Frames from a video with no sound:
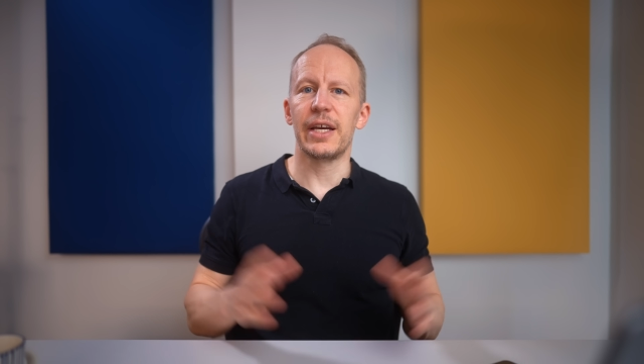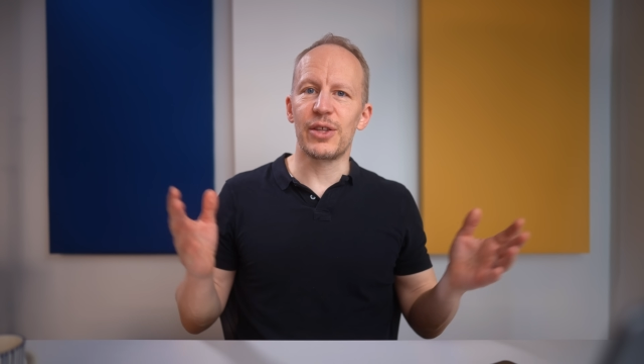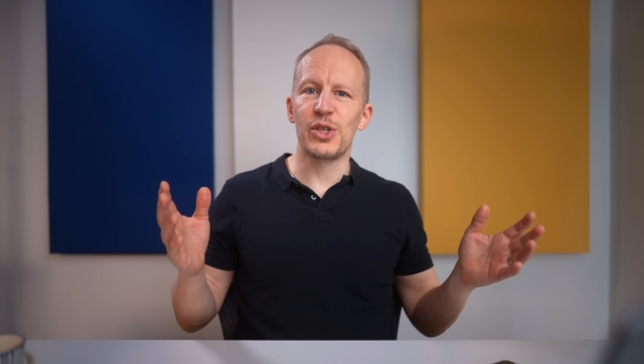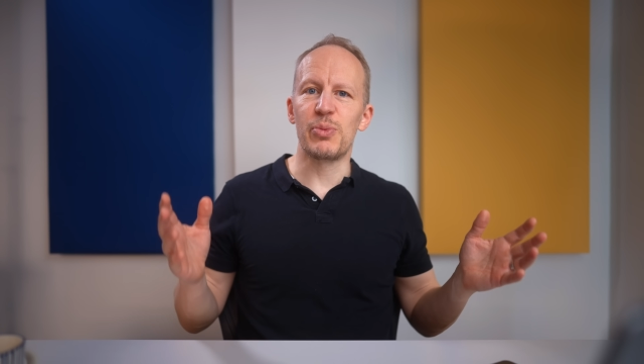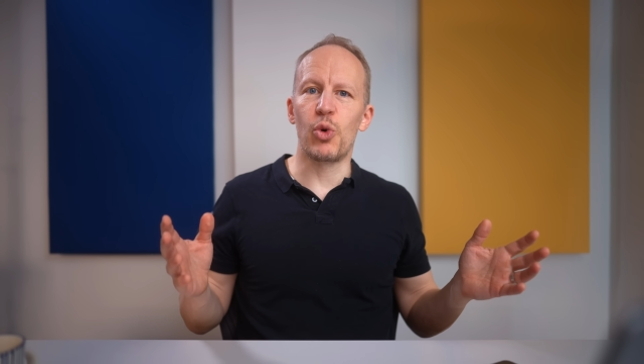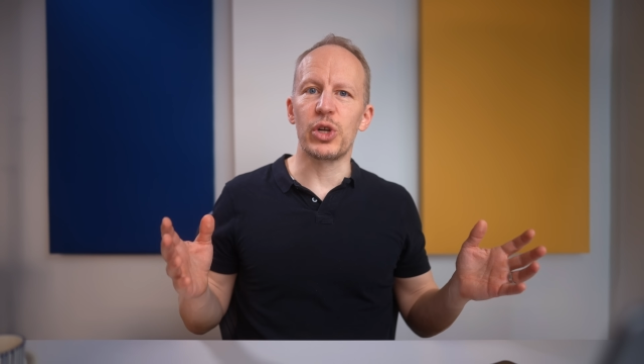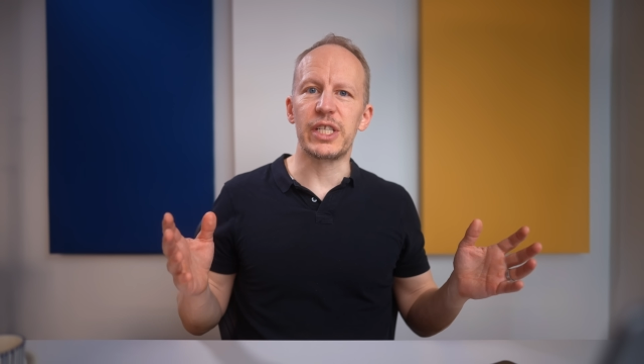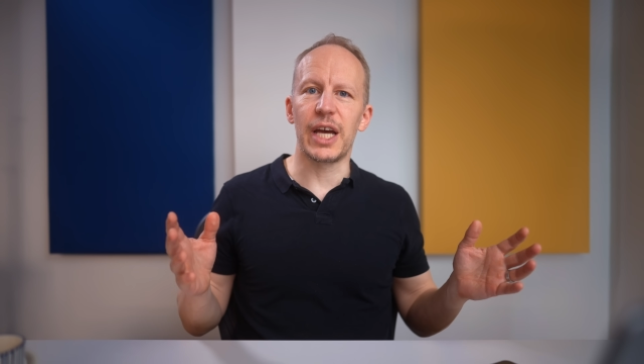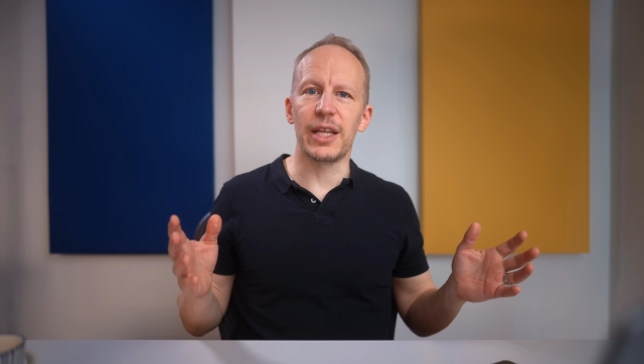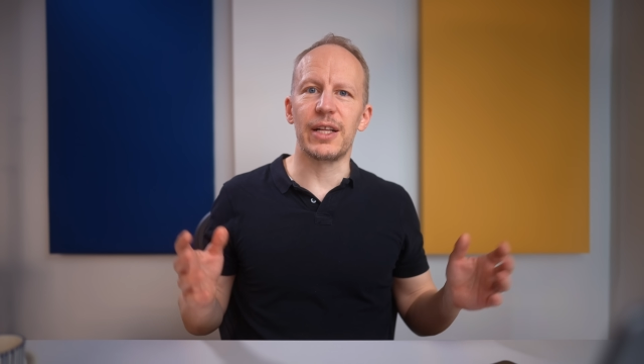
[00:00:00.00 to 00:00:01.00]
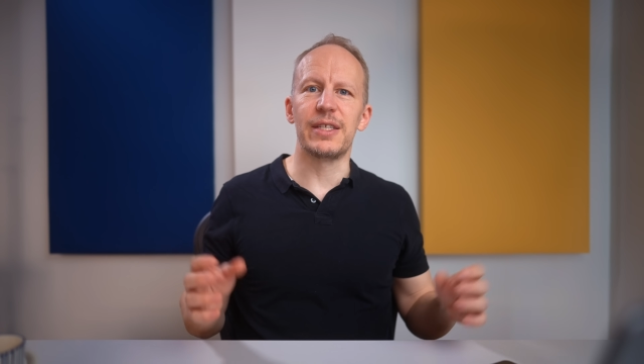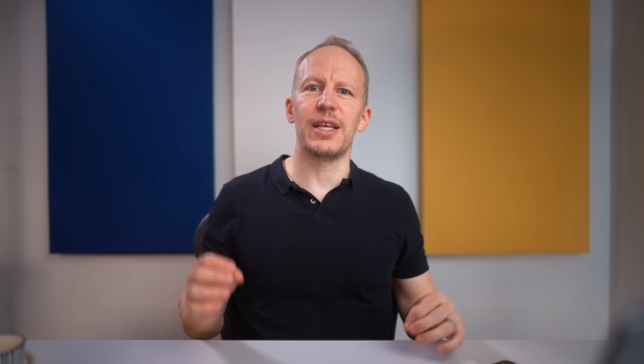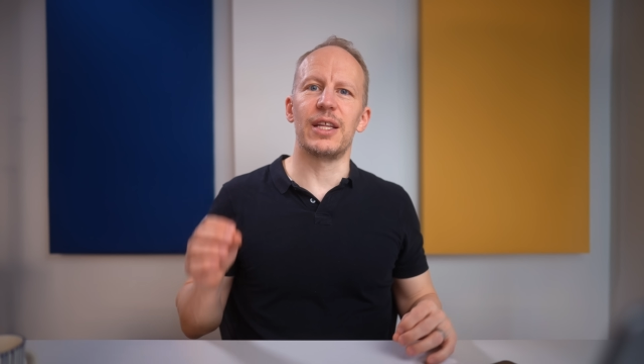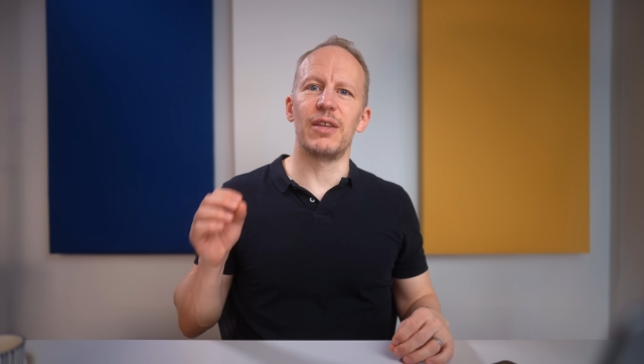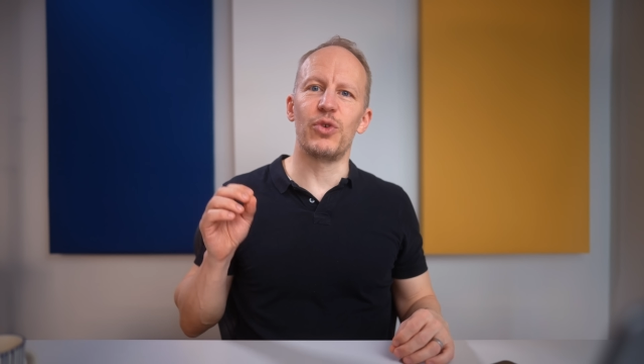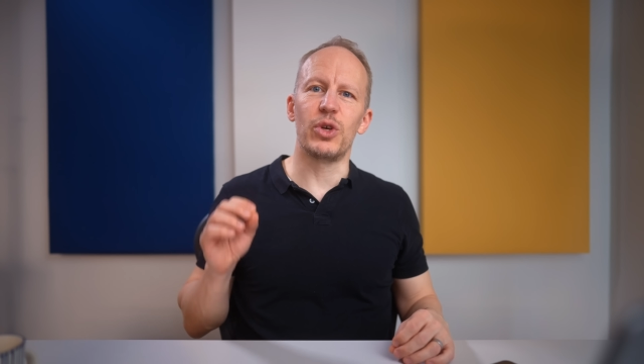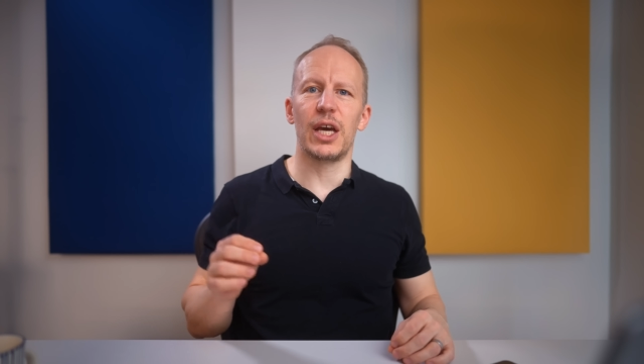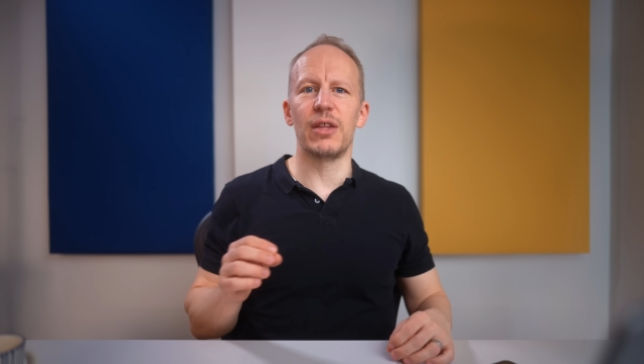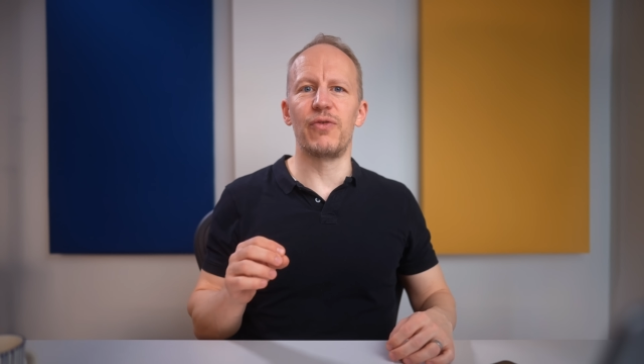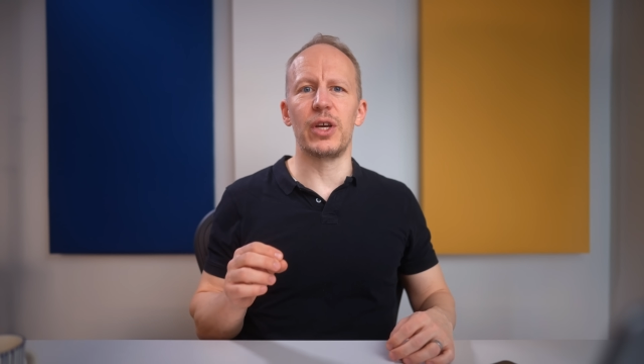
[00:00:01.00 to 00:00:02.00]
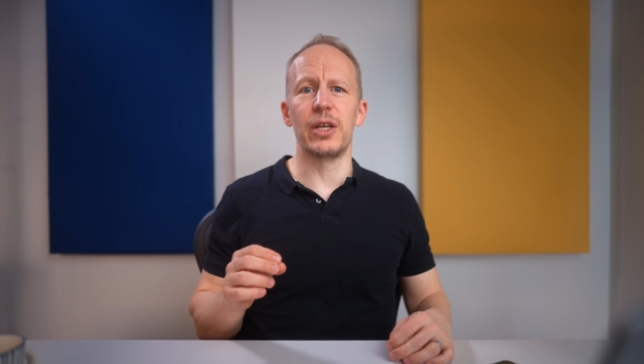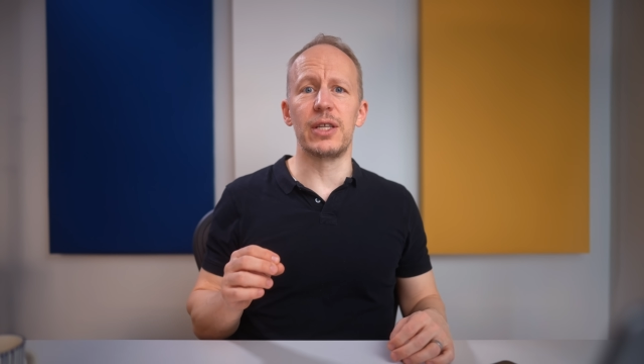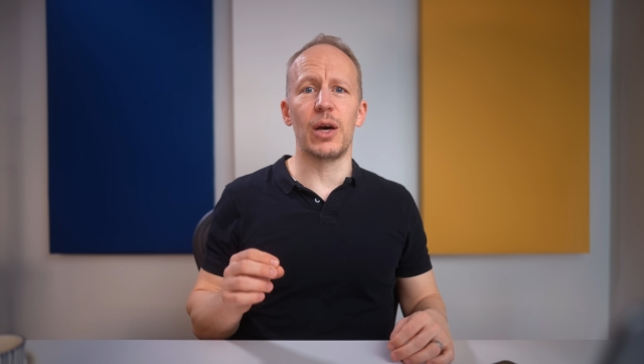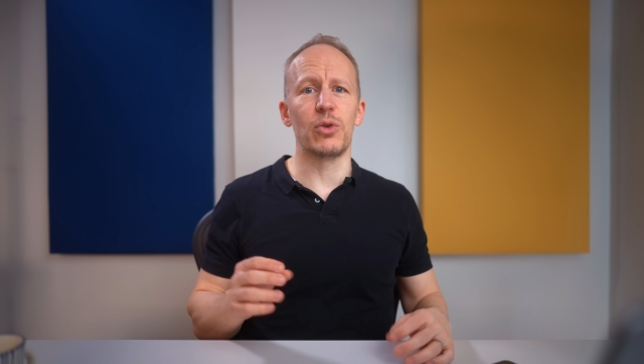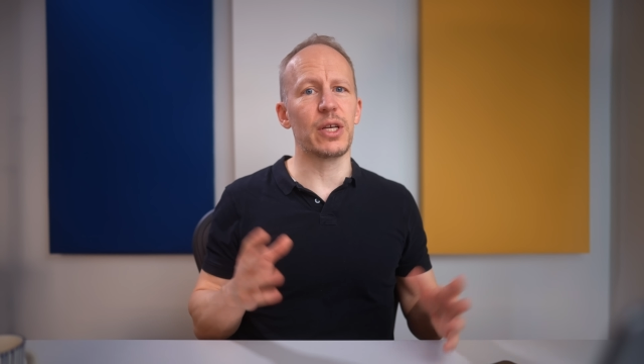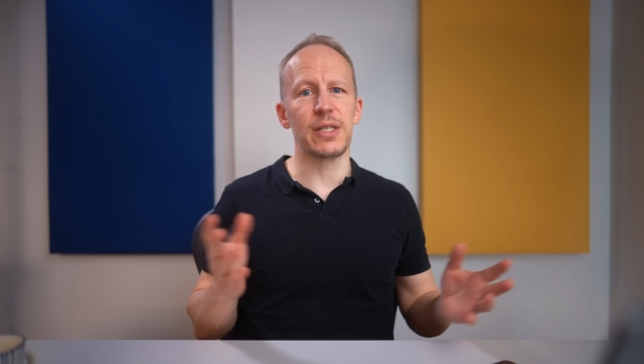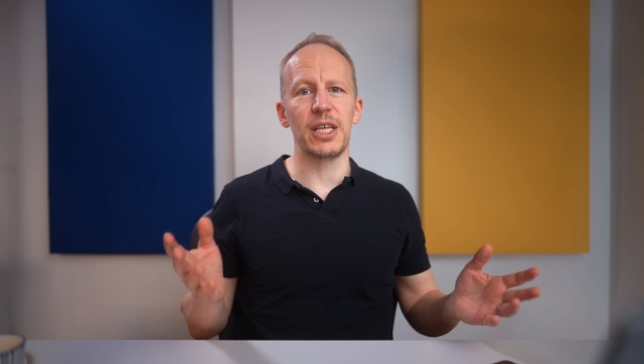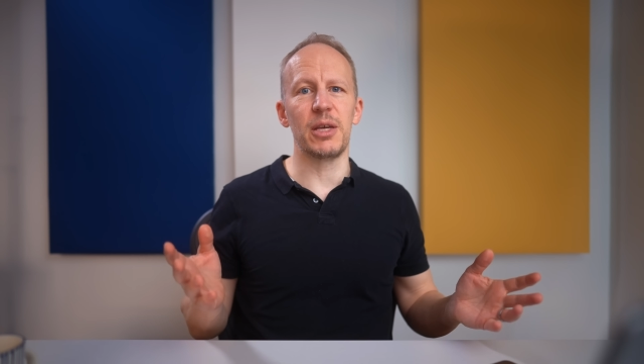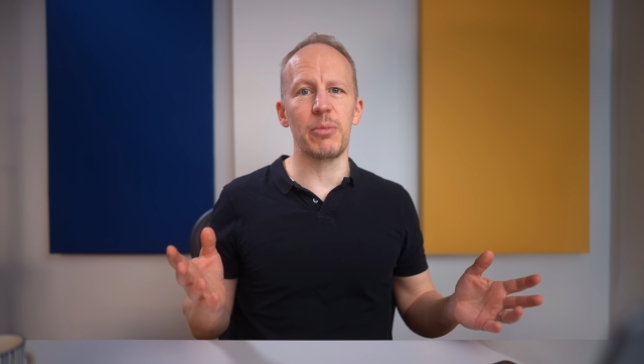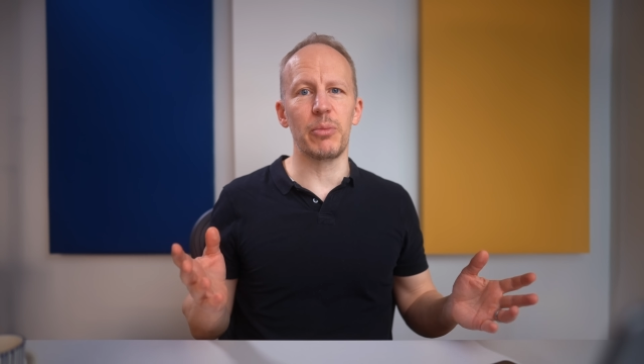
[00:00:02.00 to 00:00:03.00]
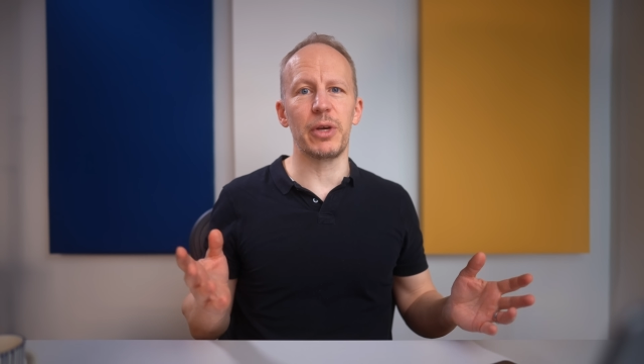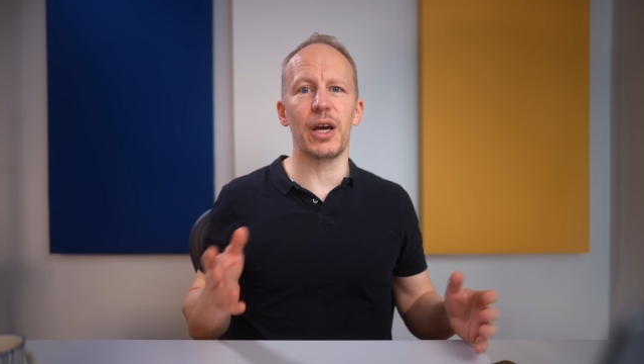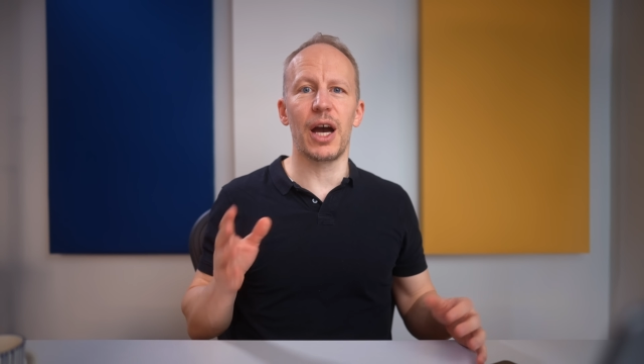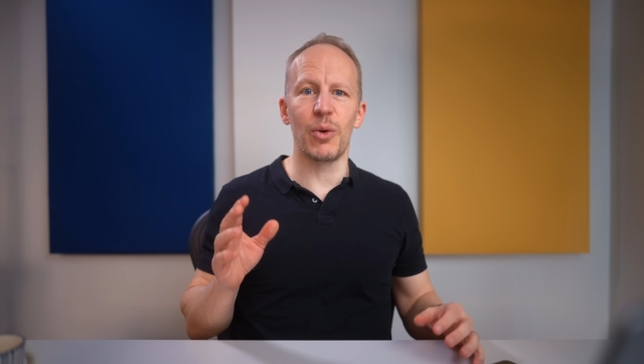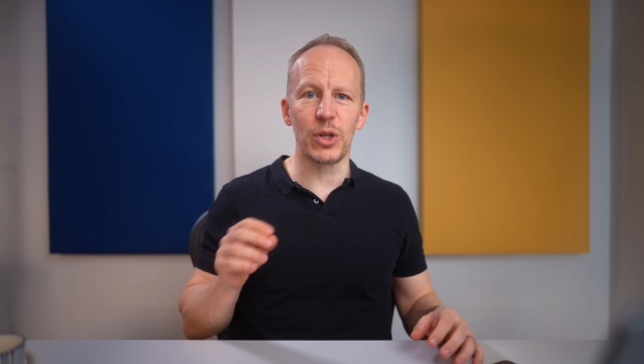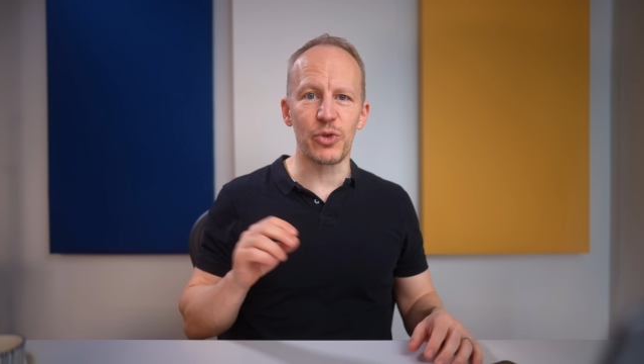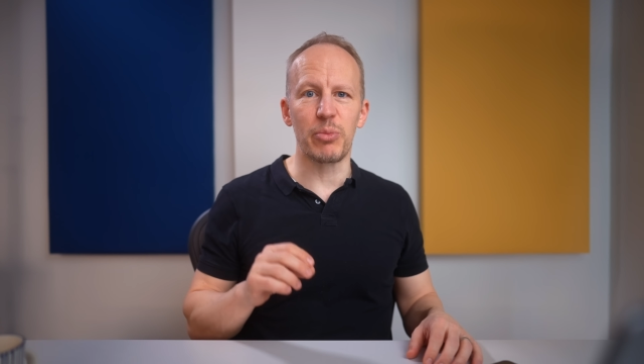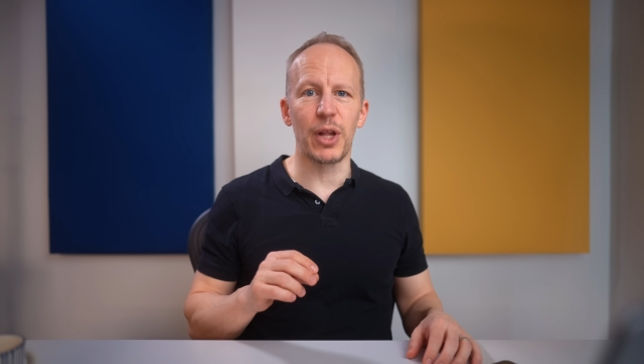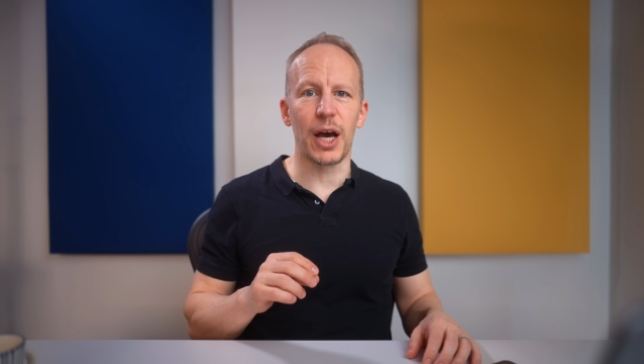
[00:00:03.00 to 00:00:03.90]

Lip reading: the support channels, and if you can't figure it out, just email me, I will reply.